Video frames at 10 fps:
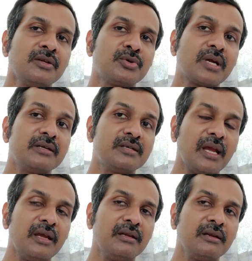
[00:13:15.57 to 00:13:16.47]
to
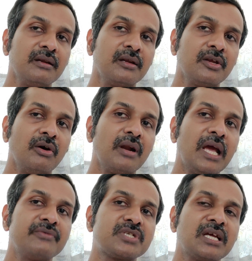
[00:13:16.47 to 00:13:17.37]
contain your
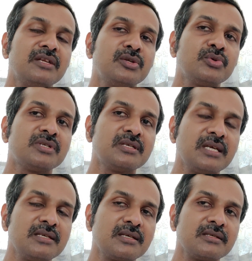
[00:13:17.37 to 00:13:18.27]
lifestyle-induced
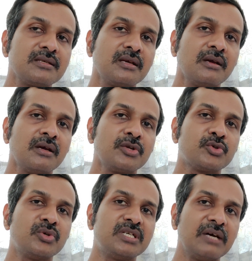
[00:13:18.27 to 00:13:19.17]
diseases,
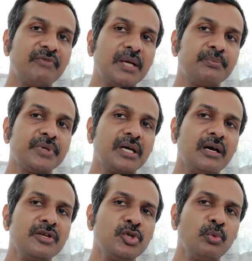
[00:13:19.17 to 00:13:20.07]
to develop
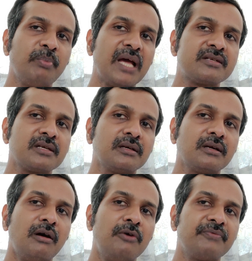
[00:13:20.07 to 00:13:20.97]
a new pattern
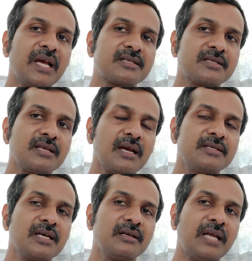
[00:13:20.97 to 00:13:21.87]
of
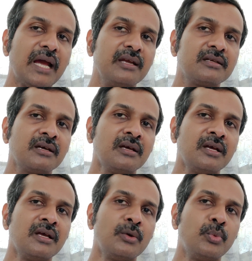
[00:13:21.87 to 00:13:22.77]
exercise and diet,
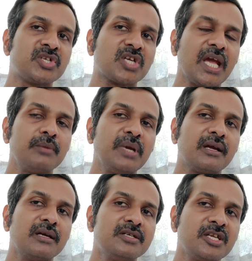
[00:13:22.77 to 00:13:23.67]
which can
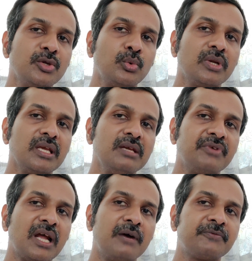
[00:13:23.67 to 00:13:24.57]
be continued
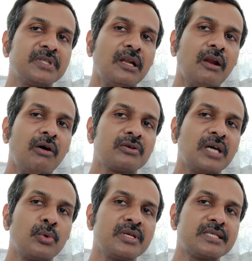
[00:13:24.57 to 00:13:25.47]
even after the
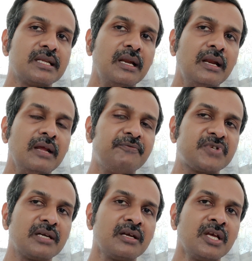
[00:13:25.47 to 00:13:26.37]
lockdown is
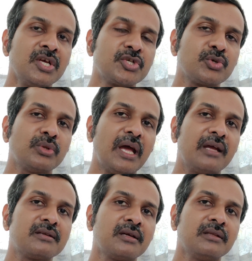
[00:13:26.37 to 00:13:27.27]
lifted, so
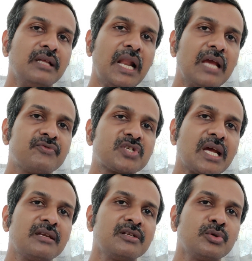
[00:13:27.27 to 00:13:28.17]
that the
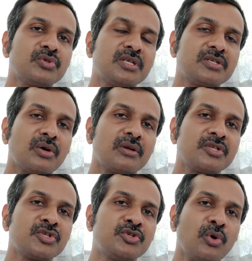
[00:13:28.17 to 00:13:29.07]
lifestyle-induced
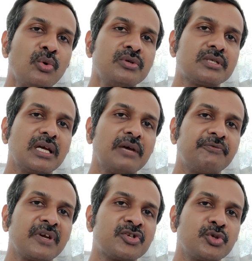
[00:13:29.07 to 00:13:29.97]
disorders don't
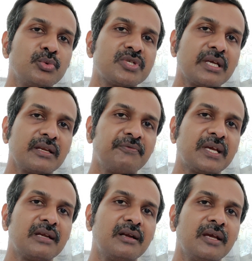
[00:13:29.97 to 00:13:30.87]
affect you
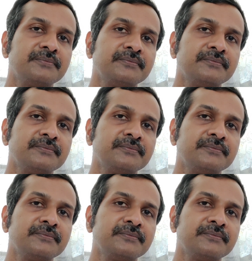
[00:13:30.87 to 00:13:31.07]
significantly.